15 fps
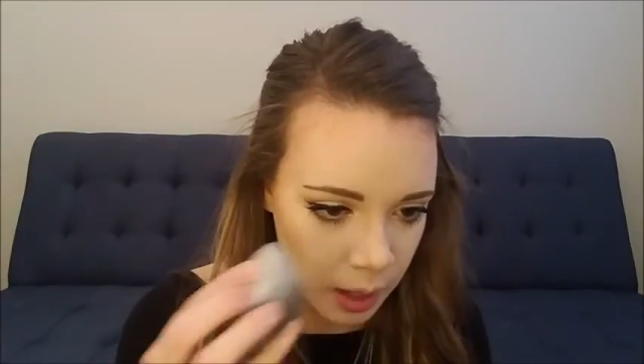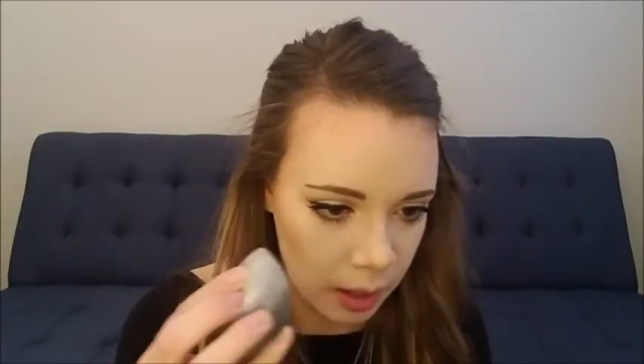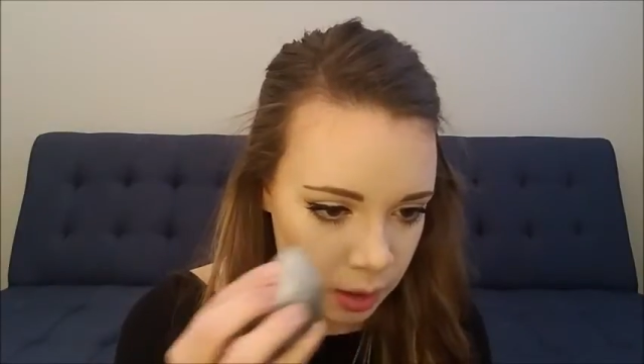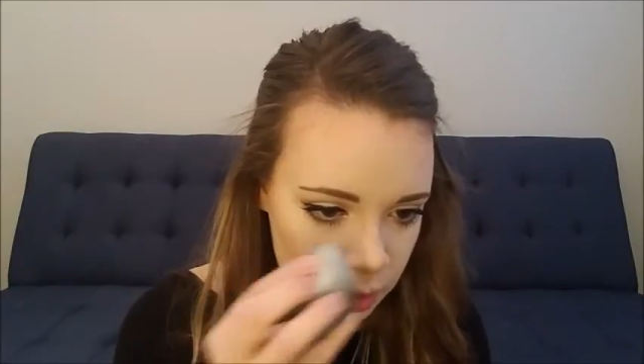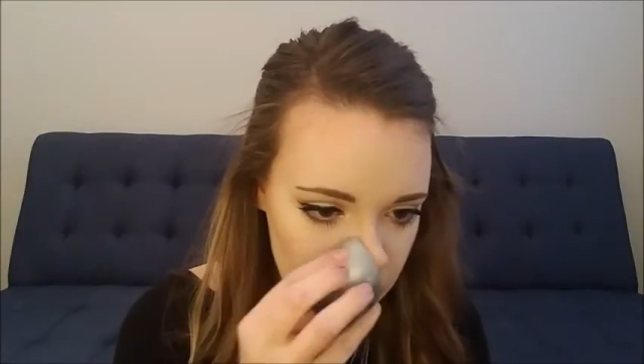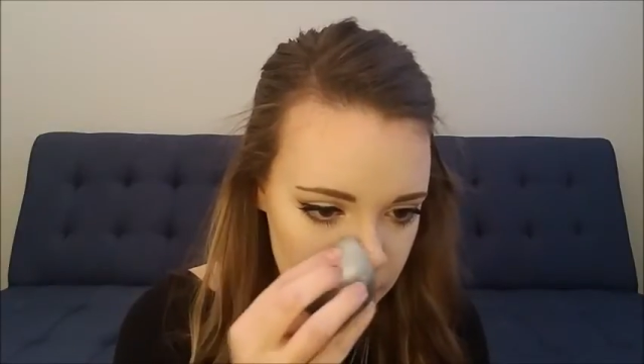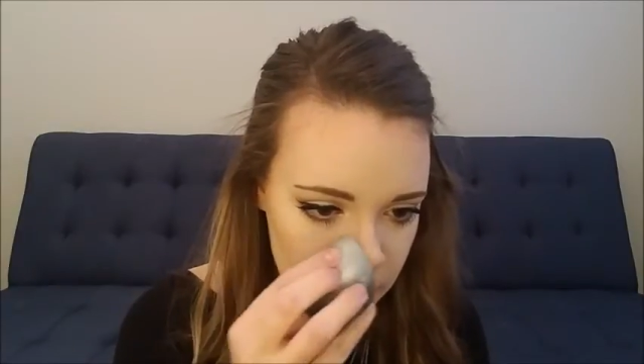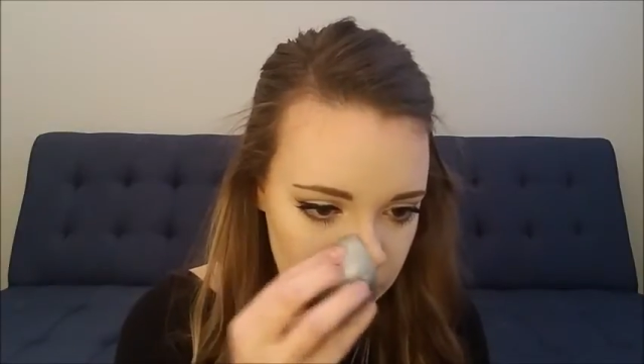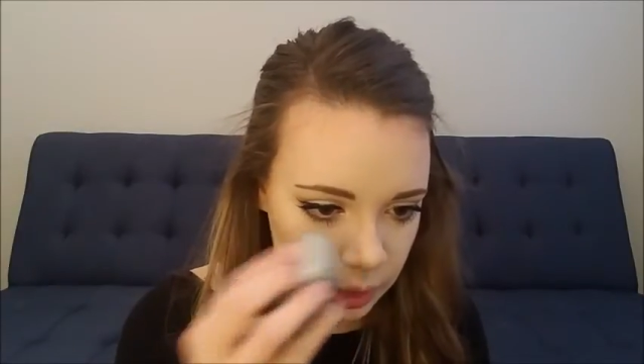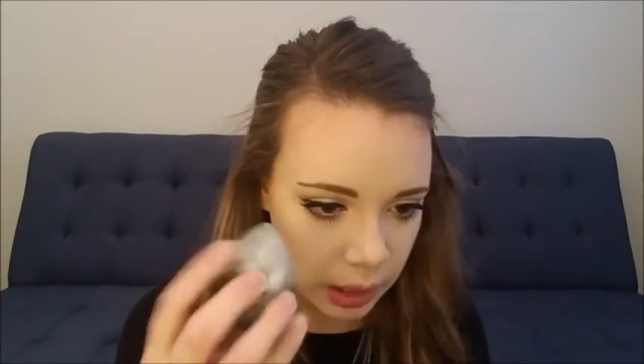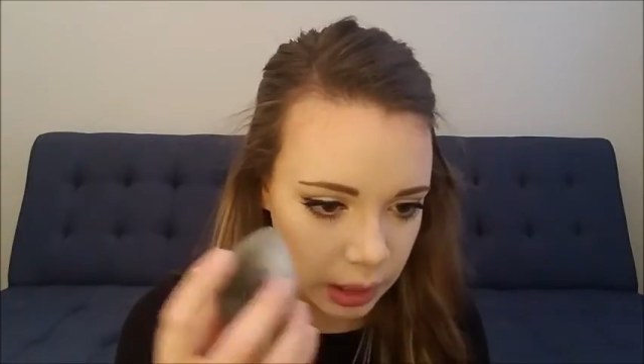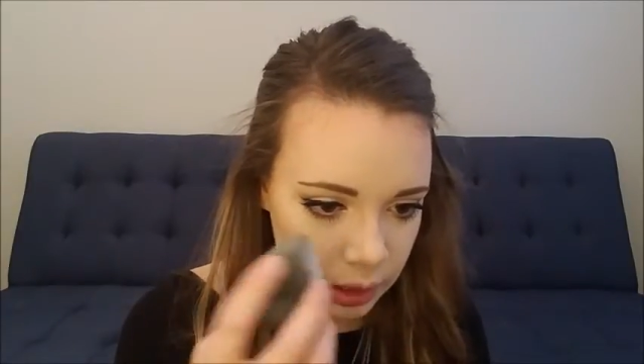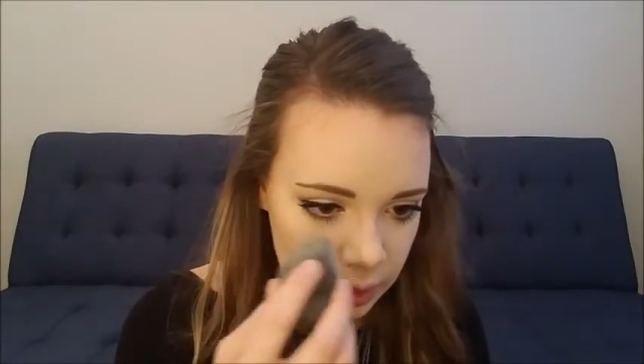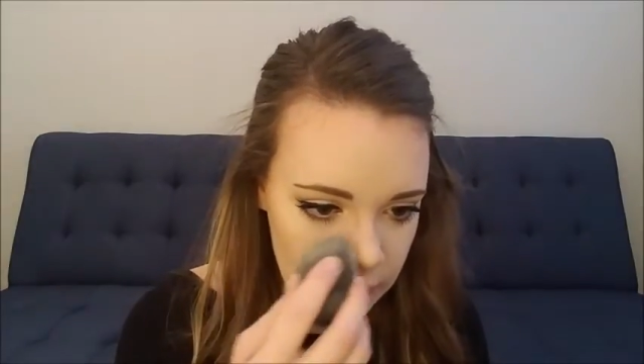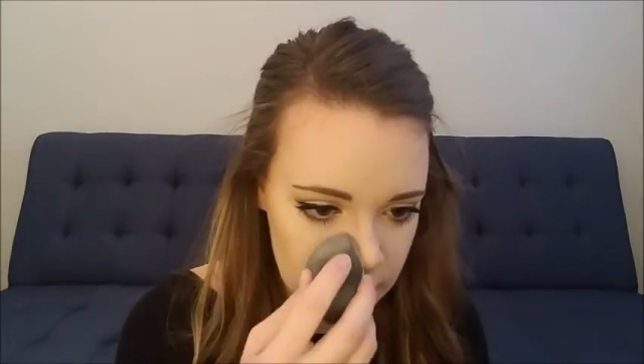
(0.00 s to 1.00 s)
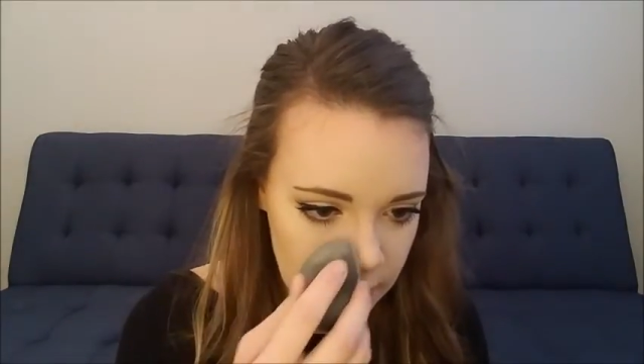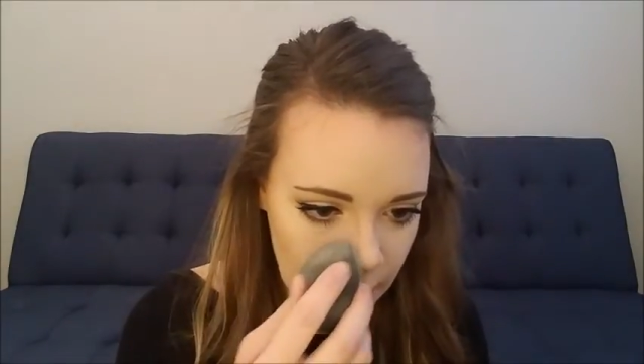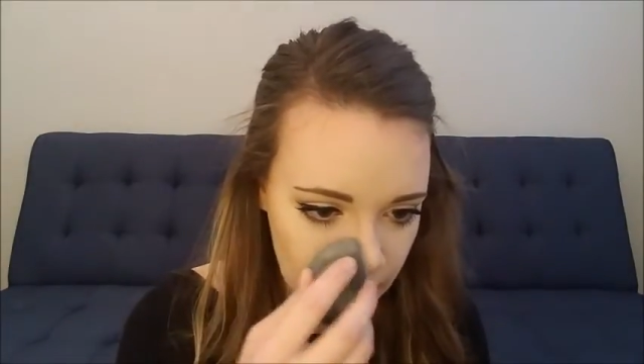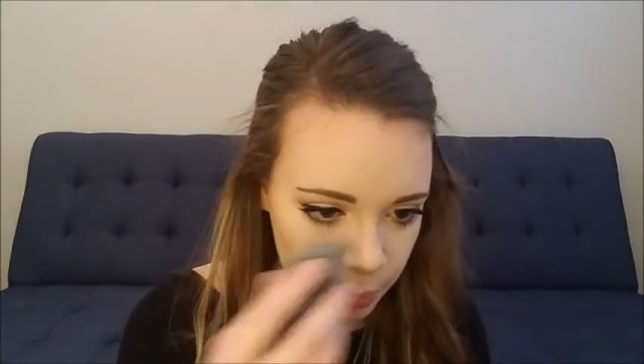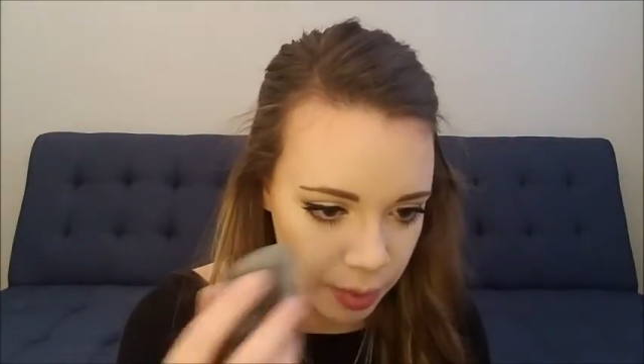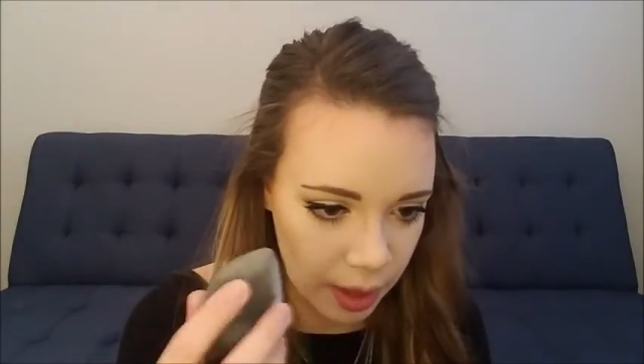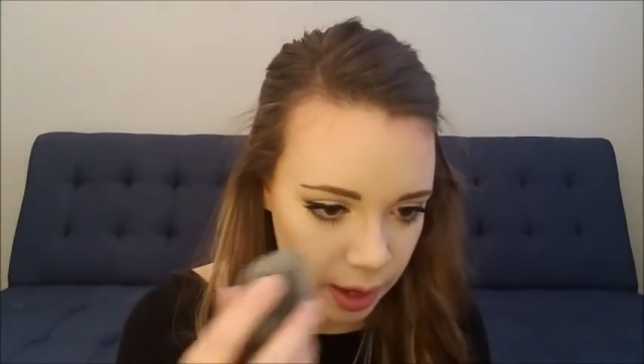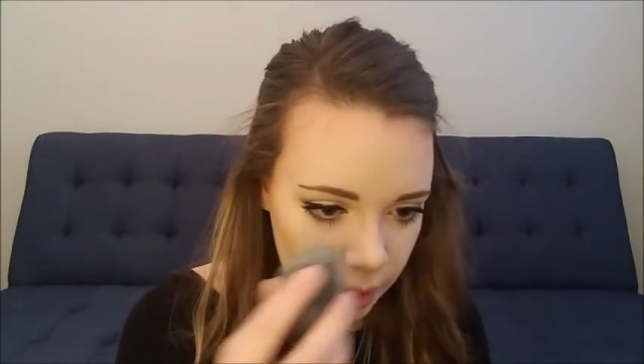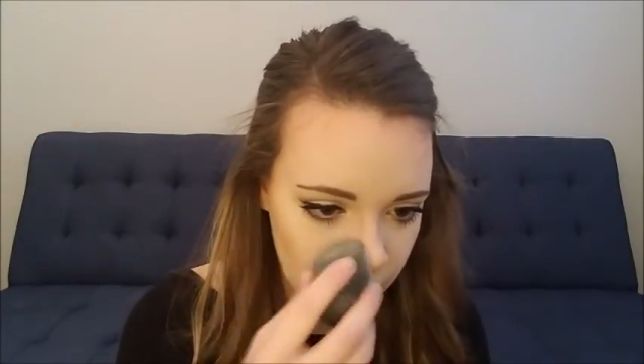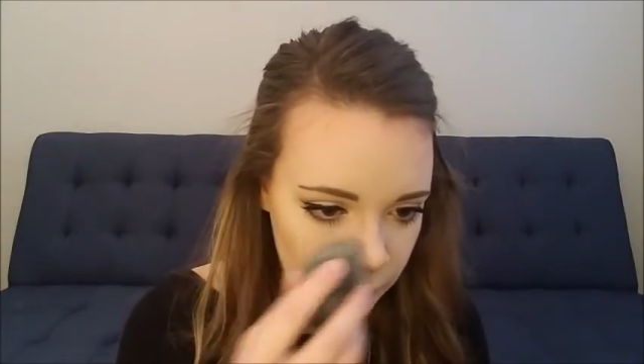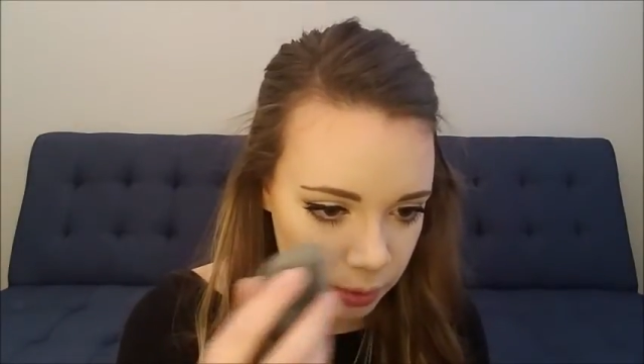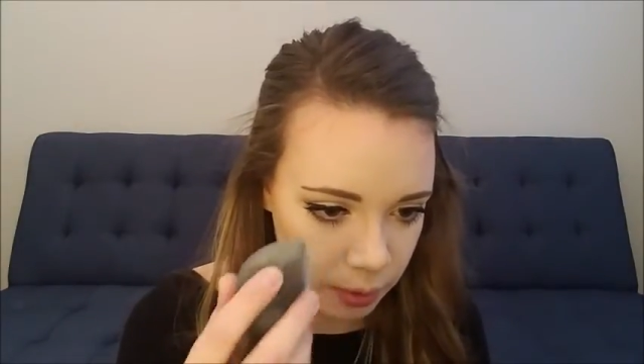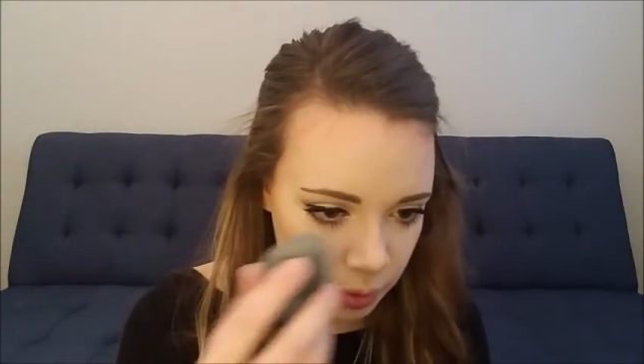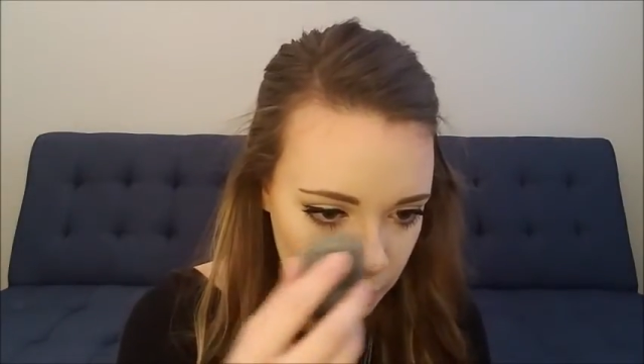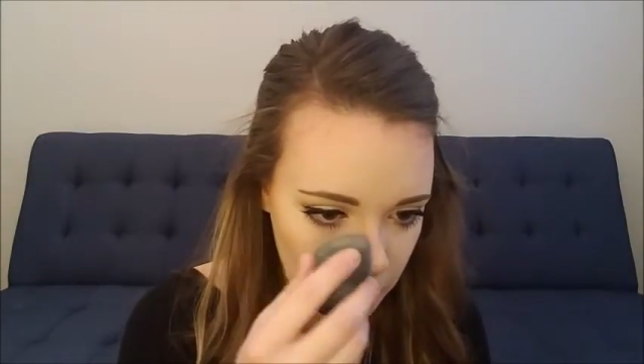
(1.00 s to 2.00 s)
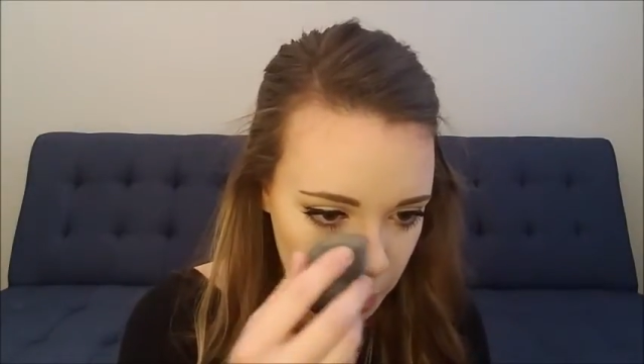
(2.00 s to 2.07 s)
and just lightly tap that out.